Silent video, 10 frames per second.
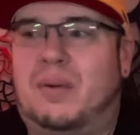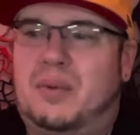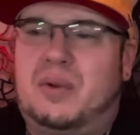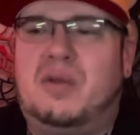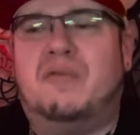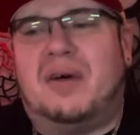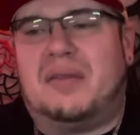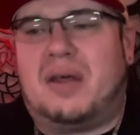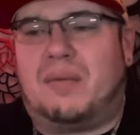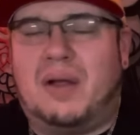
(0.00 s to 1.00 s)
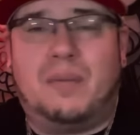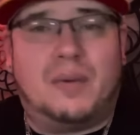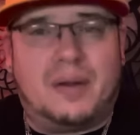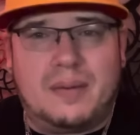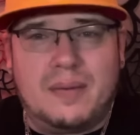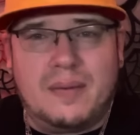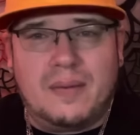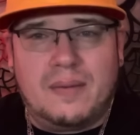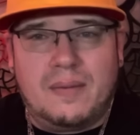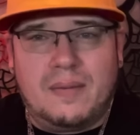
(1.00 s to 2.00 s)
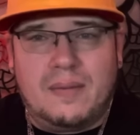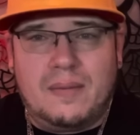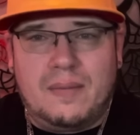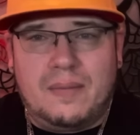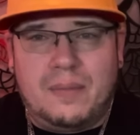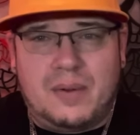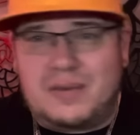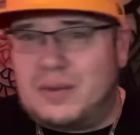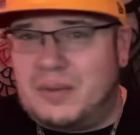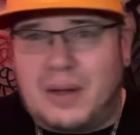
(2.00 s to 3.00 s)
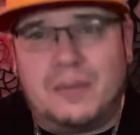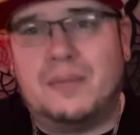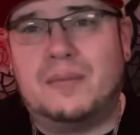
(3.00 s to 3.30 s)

But when you find that right one, there's no doubt.